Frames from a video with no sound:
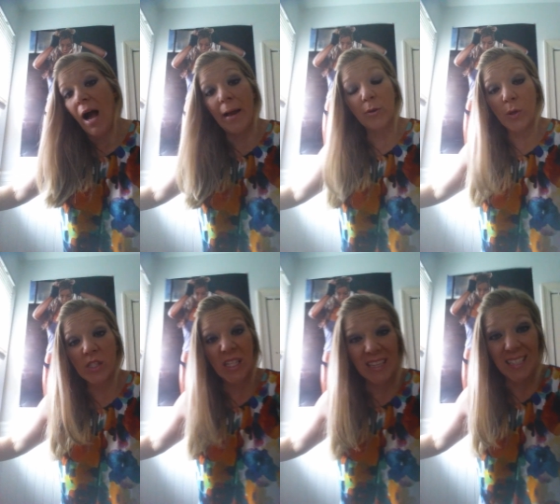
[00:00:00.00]
I'm
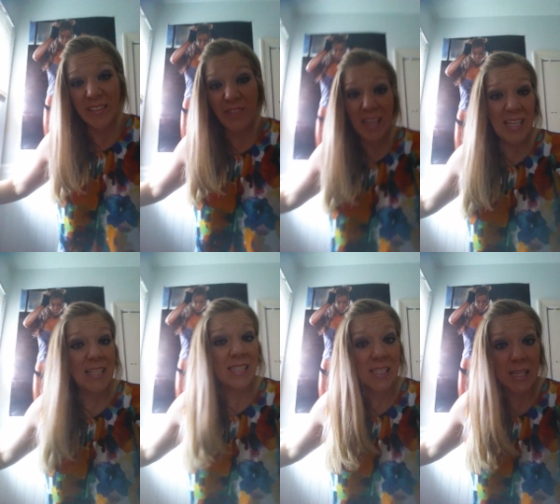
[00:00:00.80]
going to live,
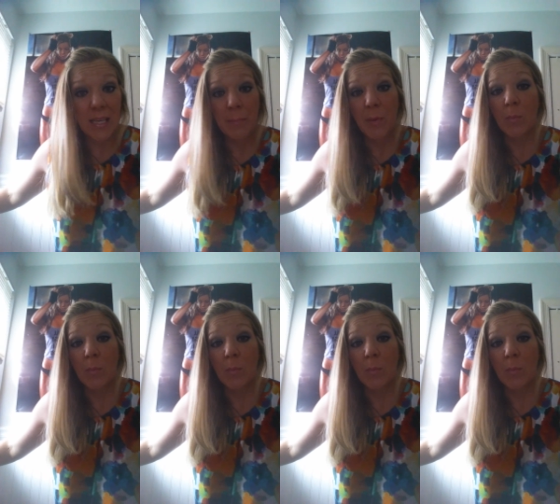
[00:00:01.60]
eat, sleep,